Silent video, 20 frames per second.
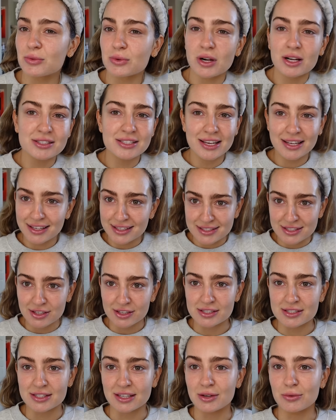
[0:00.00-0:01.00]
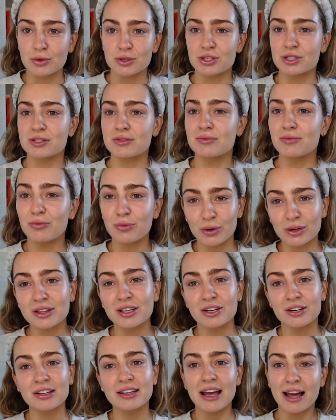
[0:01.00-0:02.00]
We're not taking it seriously. We're just, we're
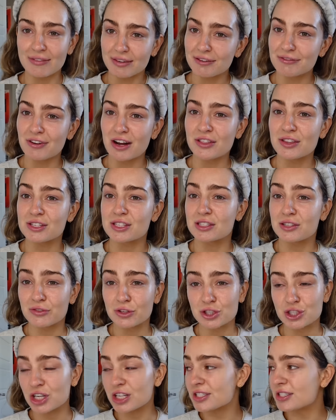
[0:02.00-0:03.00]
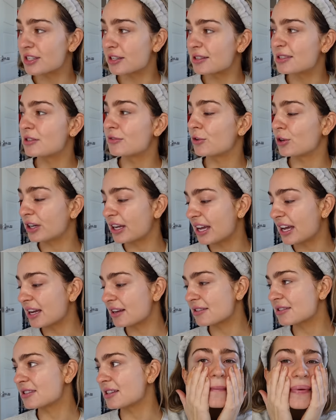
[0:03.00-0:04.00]
literally having fun. This is for shits. This is for
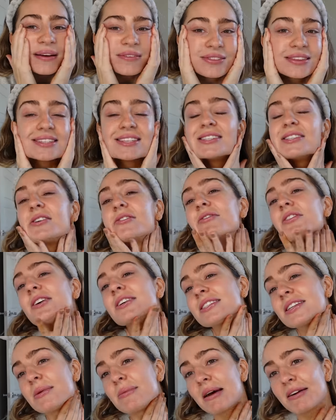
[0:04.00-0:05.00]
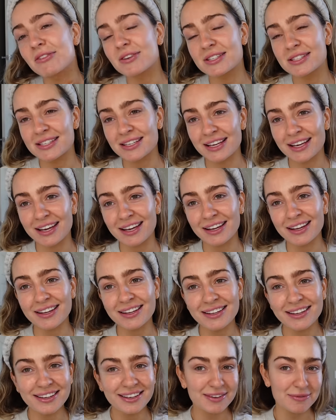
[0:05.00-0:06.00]
gigs. If this is your first time ever seeing
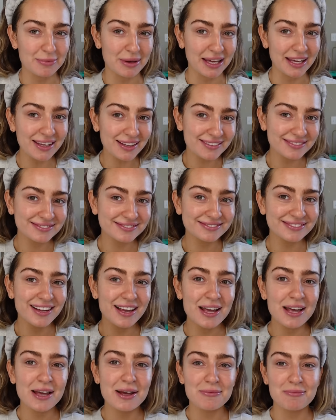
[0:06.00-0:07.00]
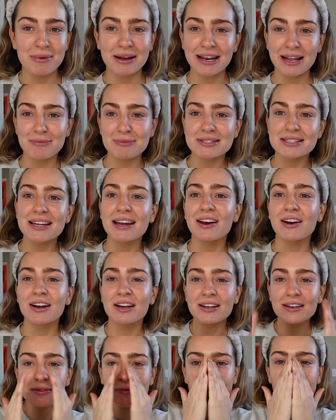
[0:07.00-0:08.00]
me, my name's
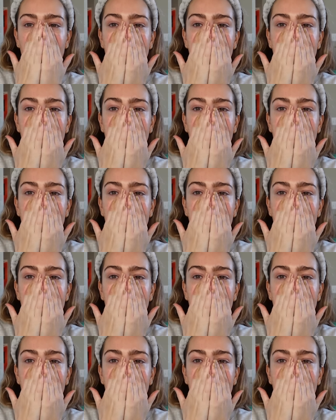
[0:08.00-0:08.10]
Taryn.